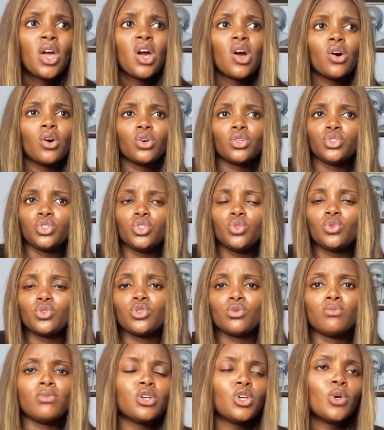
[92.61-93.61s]
Or do you want to
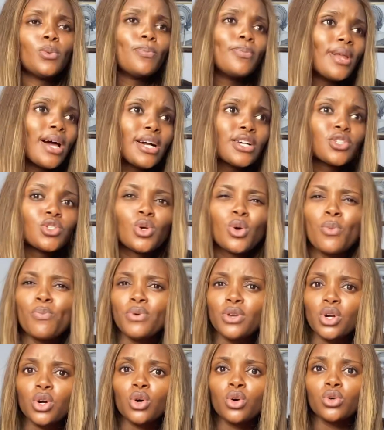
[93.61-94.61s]
make your black soap
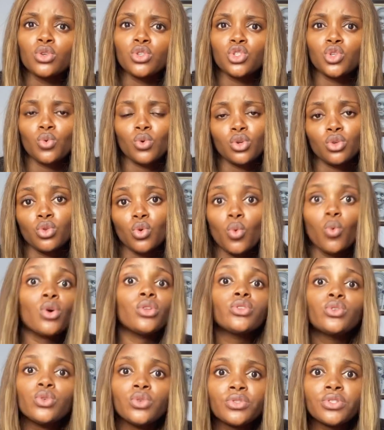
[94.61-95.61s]
because you want to know what
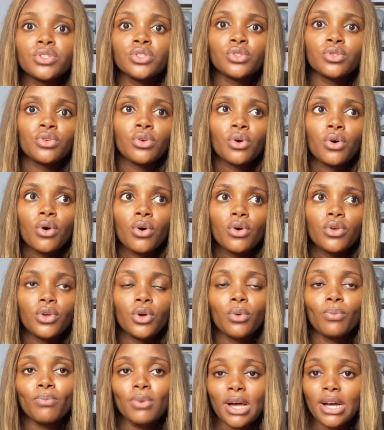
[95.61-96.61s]
goes into your
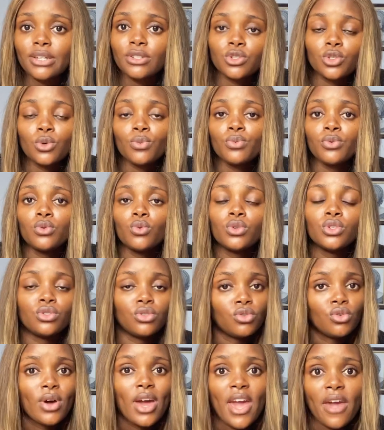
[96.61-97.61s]
black soap, you want to
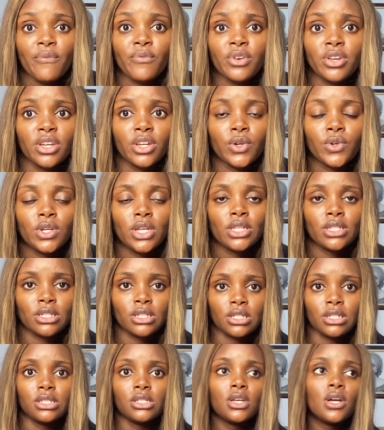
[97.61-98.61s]
know every ingredient in it?